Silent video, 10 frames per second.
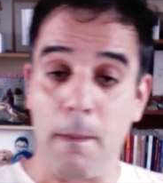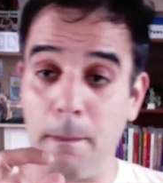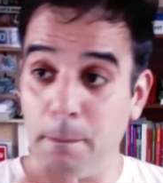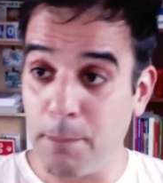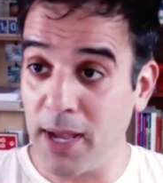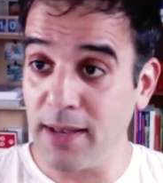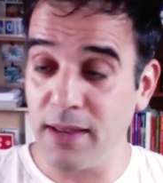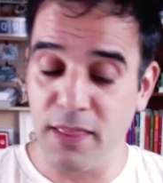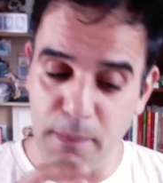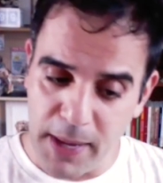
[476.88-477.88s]
But
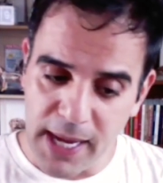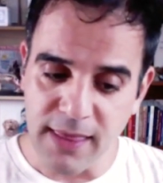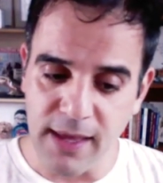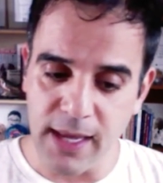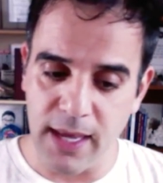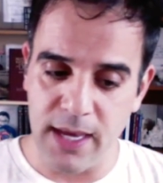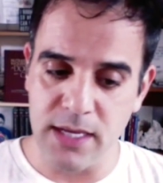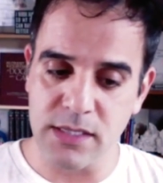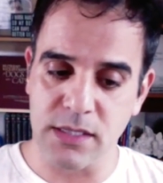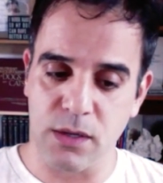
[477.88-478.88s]
the big thing
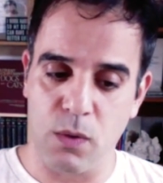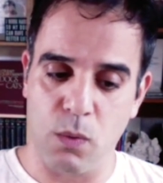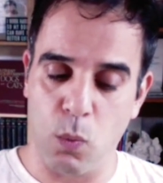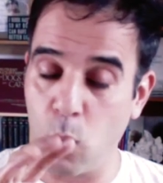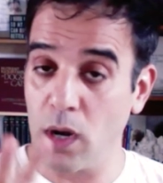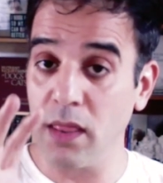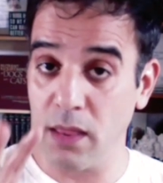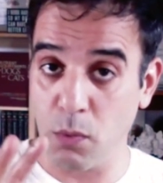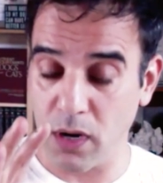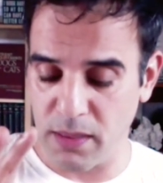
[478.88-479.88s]
is, one of
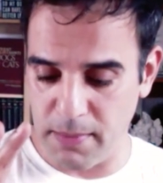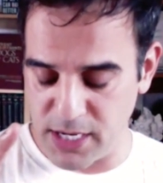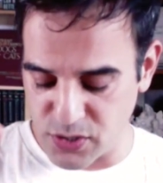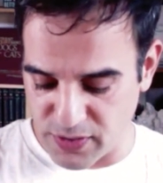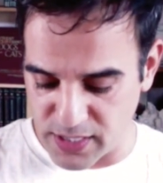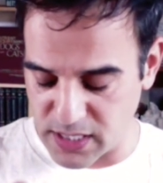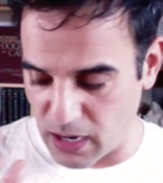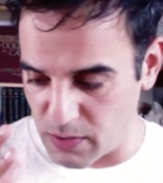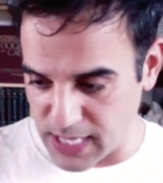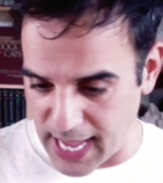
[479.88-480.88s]
the major things that I
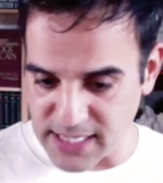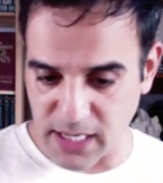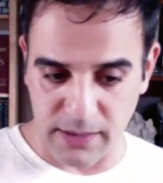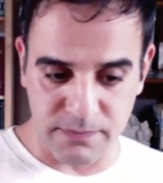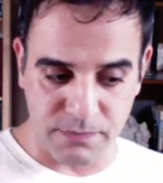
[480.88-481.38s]
was asking,